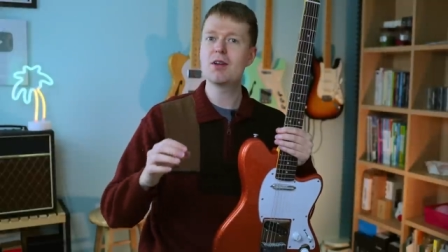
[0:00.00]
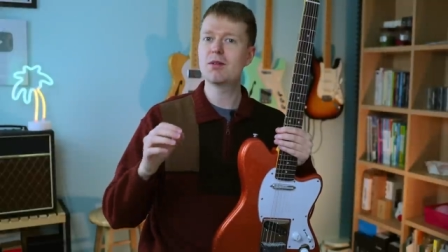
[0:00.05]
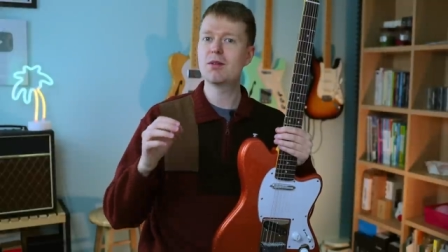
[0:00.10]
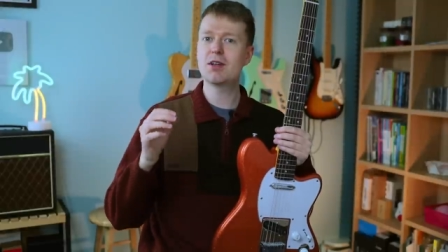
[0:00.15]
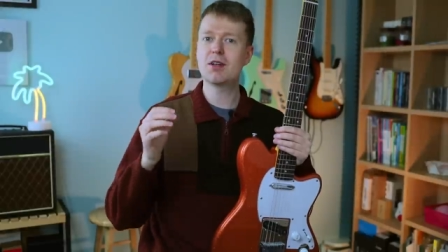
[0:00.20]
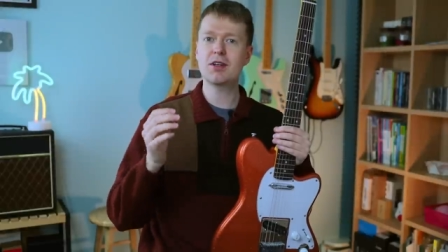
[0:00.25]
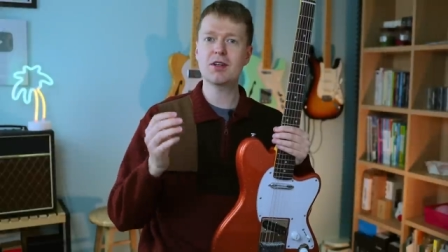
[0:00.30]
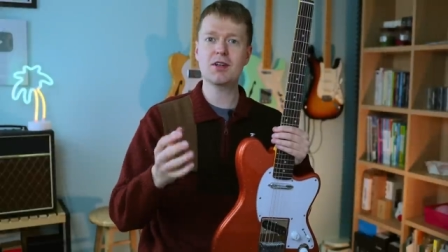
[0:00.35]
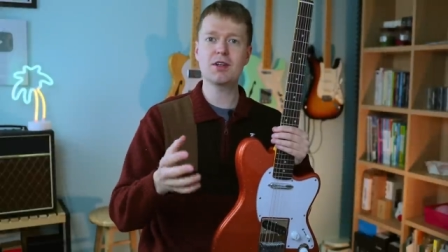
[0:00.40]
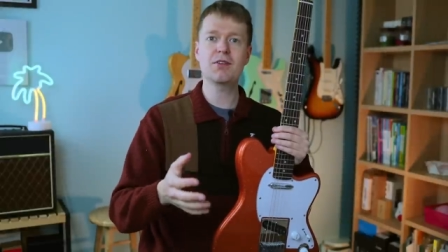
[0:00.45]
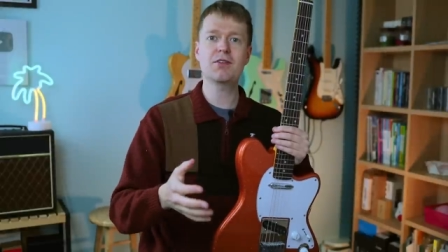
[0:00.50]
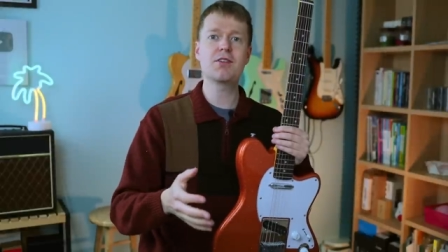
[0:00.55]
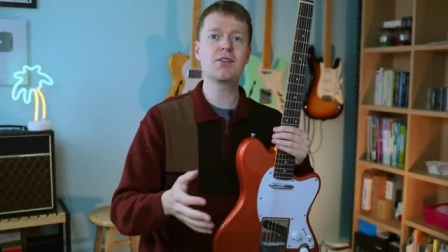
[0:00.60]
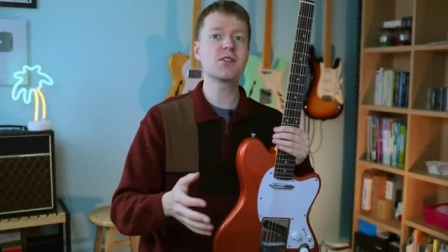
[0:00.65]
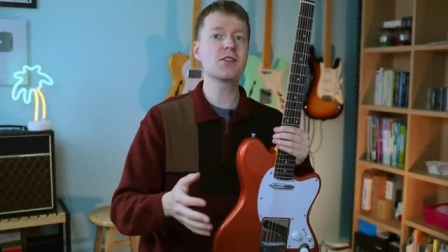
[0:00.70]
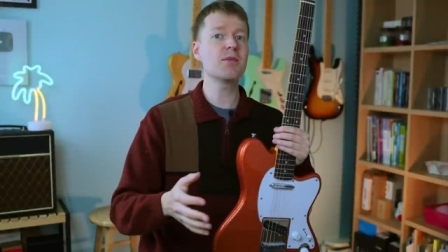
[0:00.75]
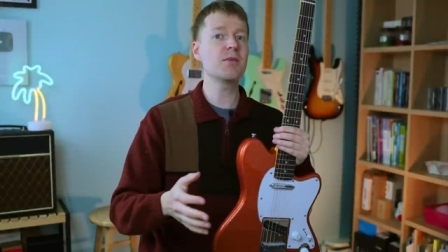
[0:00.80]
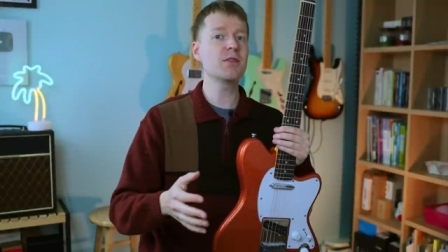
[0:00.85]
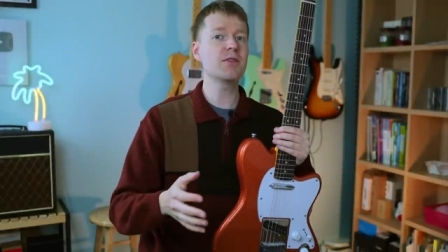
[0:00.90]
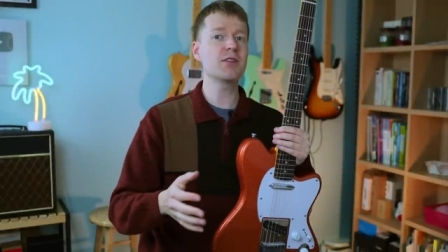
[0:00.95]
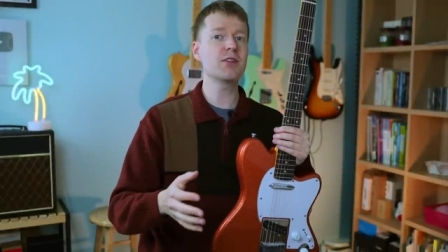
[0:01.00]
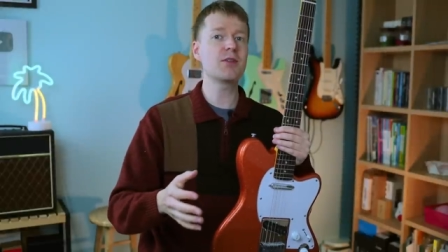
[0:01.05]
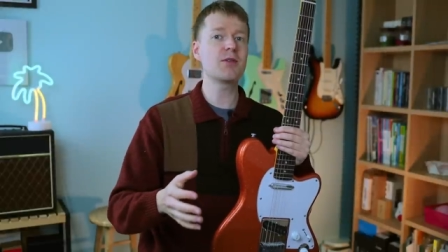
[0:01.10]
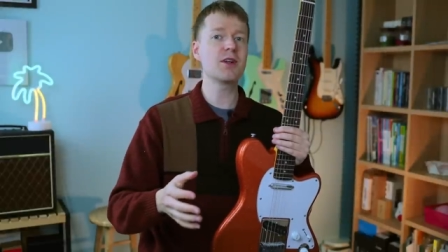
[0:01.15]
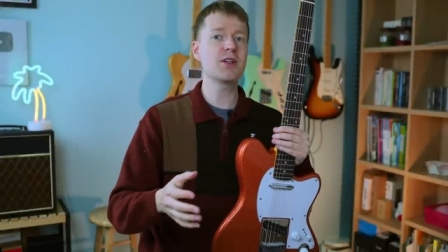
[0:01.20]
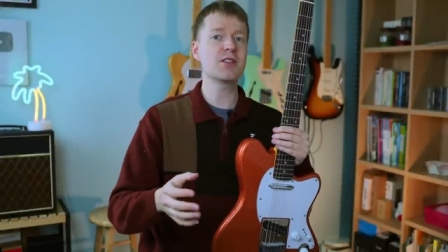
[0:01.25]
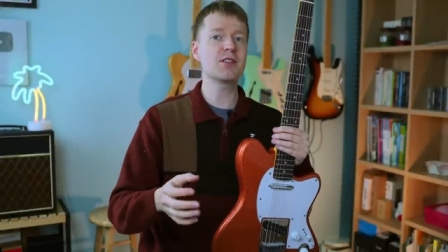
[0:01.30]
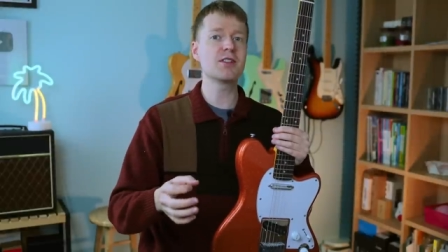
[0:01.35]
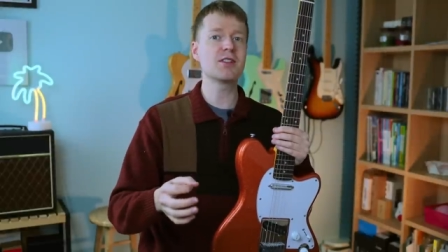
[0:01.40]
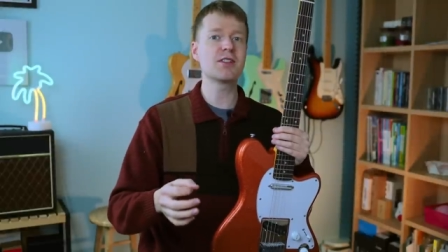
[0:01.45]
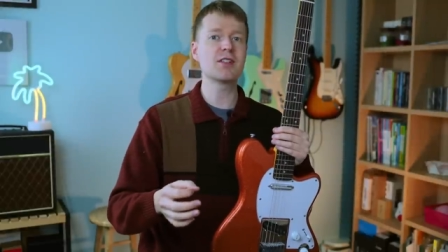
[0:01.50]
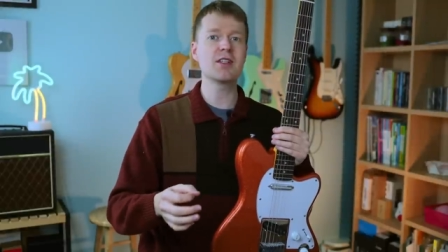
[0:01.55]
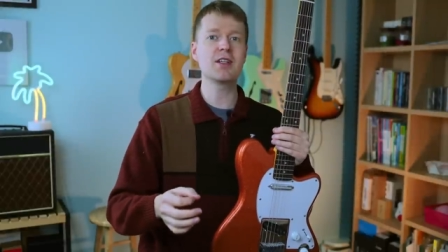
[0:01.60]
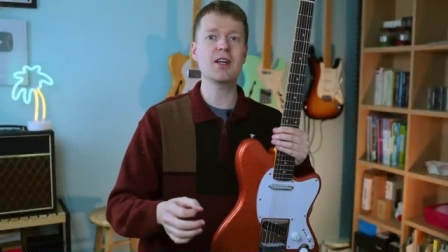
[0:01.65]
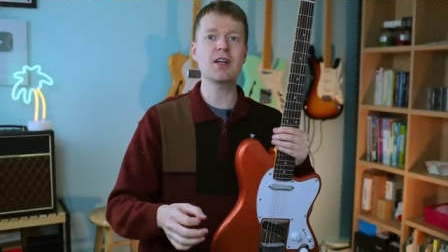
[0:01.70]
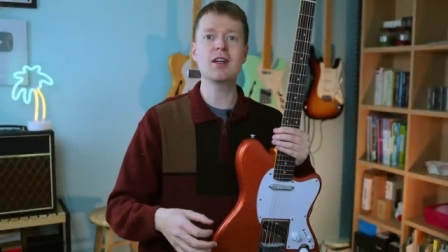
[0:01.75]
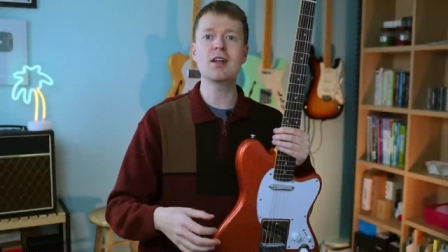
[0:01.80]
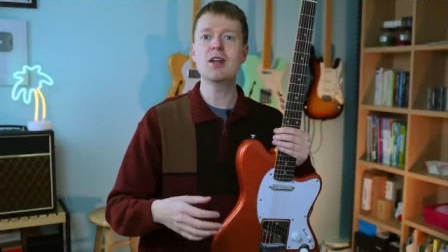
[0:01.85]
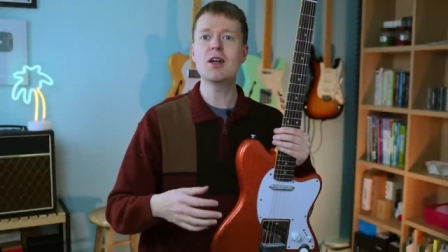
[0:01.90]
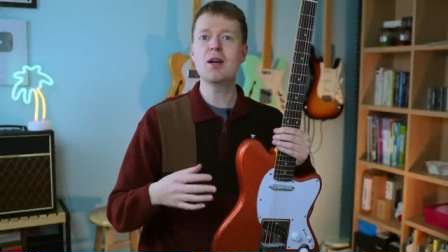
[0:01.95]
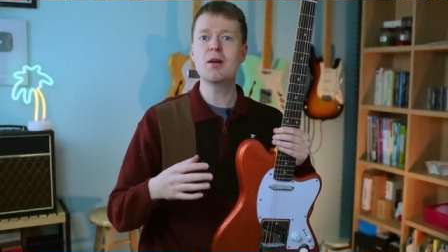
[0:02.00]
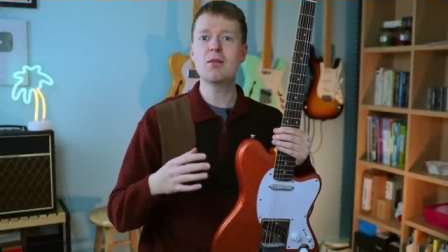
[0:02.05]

We're going to go through some of your questions today,